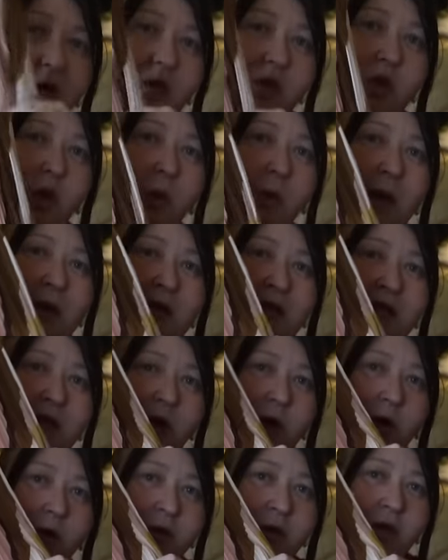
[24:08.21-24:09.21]
So when it's
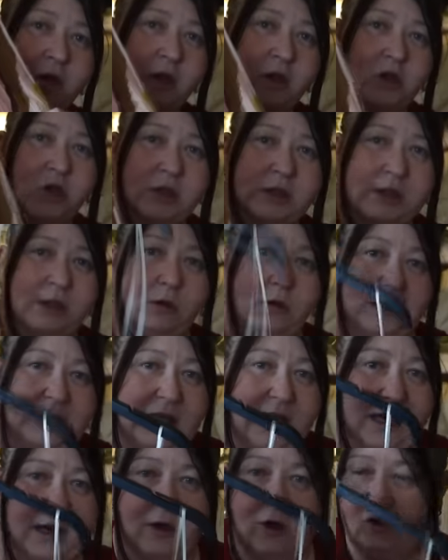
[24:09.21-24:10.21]
on, it just looks like